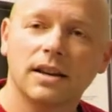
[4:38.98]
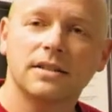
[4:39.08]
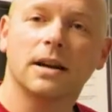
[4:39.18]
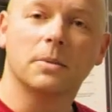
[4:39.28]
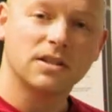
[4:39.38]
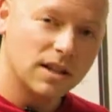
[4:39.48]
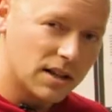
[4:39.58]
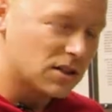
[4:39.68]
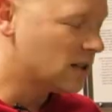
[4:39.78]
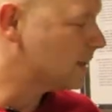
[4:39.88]
is, how much
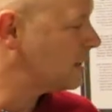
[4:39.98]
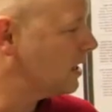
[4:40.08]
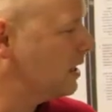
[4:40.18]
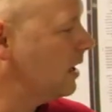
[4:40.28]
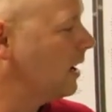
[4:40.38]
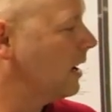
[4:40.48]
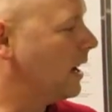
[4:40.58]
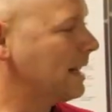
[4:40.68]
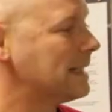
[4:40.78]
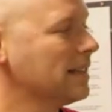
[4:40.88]
tension it's in,
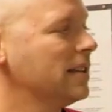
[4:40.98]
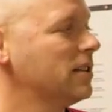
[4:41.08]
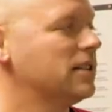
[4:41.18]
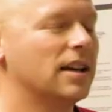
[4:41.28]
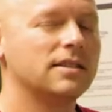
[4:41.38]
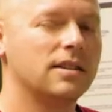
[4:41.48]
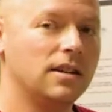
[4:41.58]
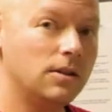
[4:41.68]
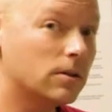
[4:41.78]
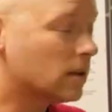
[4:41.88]
and its linear density,
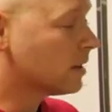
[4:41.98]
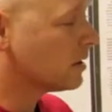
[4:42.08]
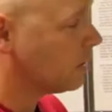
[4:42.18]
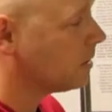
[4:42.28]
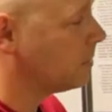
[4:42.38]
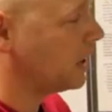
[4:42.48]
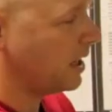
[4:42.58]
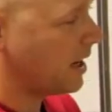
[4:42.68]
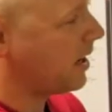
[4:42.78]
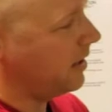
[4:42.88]
you could have told me,
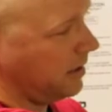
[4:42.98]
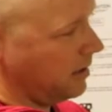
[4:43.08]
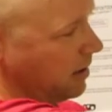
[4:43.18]
yeah, you